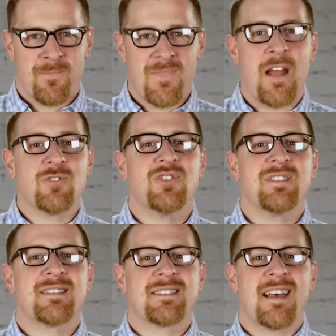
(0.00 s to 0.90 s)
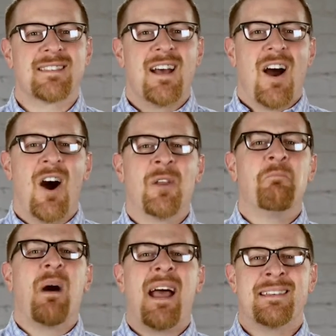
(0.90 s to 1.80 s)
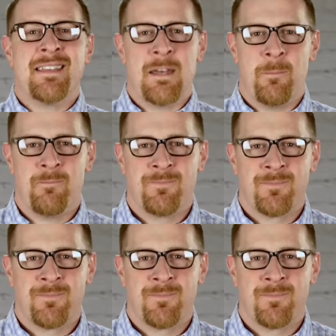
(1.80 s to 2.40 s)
Now, Jesus says, "Unbind him,"